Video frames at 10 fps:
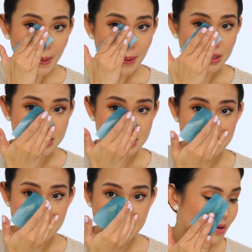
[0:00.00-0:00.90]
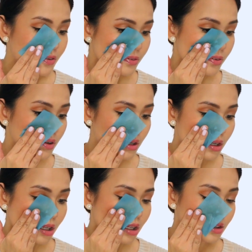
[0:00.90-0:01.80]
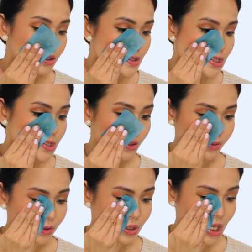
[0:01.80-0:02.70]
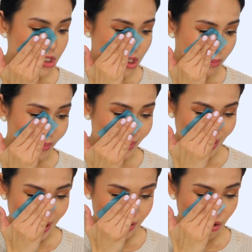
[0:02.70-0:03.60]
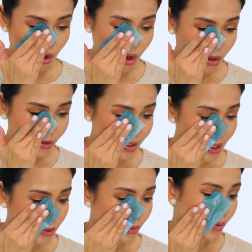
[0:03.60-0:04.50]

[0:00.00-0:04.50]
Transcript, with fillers: and let's see if there's still foundation behind all of that